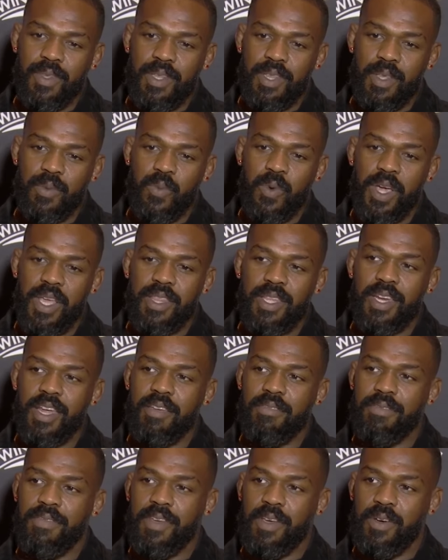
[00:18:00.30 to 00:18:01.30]
the way that I
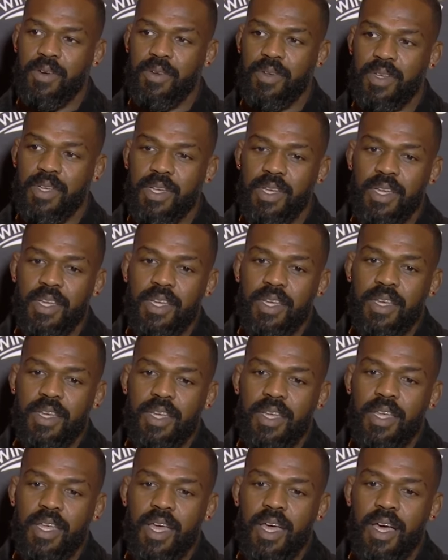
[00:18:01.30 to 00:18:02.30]
felt
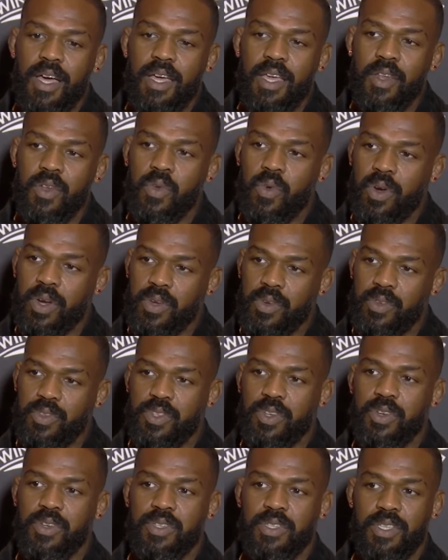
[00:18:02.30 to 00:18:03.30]
uh, in Newark, New
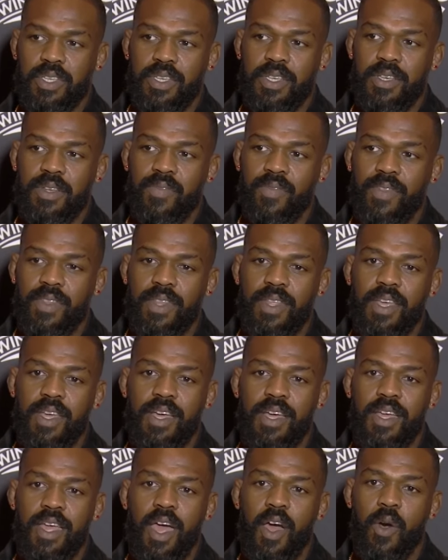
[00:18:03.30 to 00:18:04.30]
Jersey,
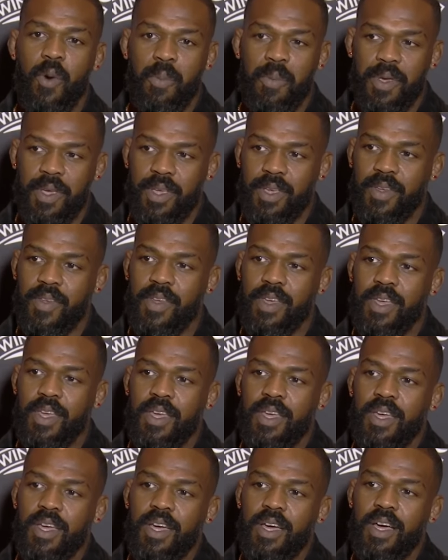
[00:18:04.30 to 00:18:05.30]
uh, helping
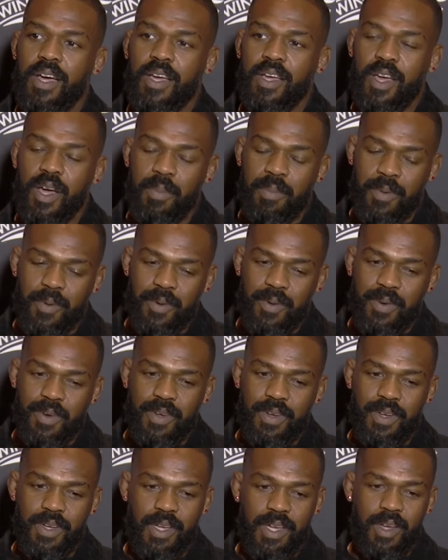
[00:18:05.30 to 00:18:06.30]
a couple
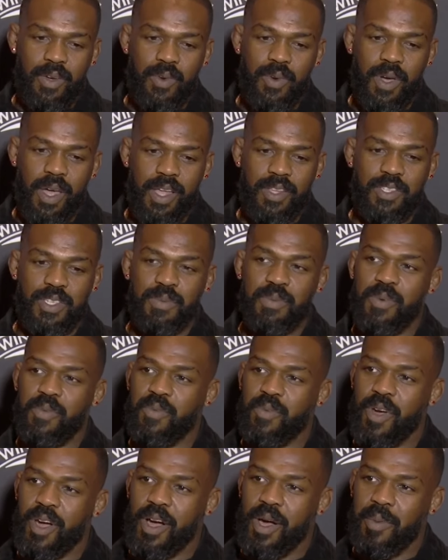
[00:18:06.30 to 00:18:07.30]
uh, who had just been
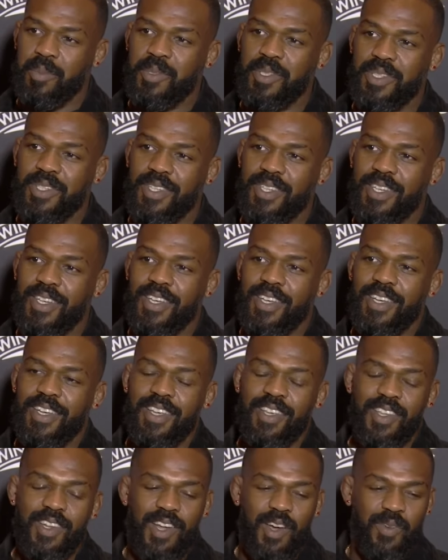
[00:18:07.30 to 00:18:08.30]
robbed.
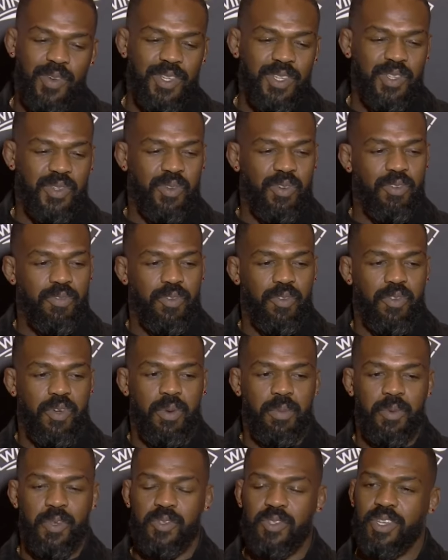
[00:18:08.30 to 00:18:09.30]
You know, I went to school for
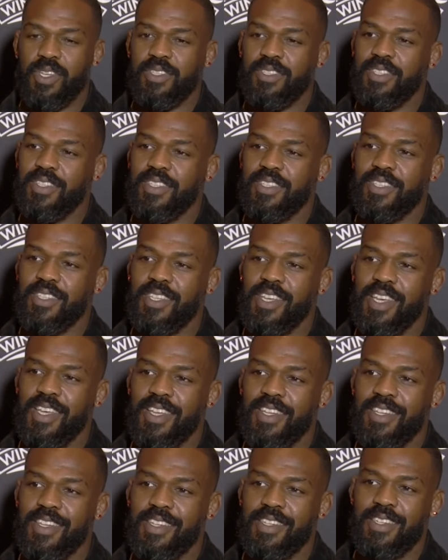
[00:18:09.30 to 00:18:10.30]
criminal justice,
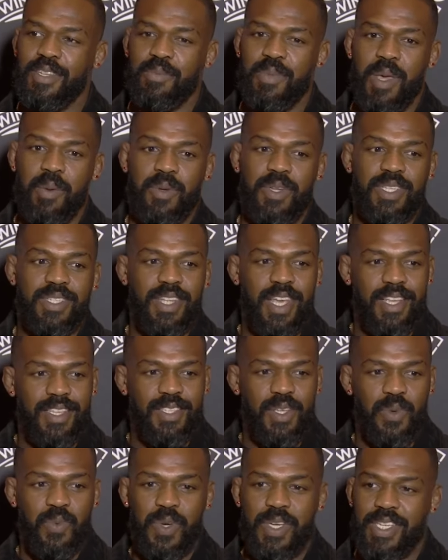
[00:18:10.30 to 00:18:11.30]
and to be able to take
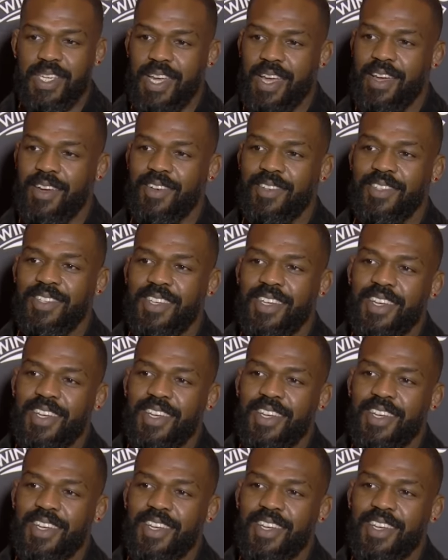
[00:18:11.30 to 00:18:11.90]
someone down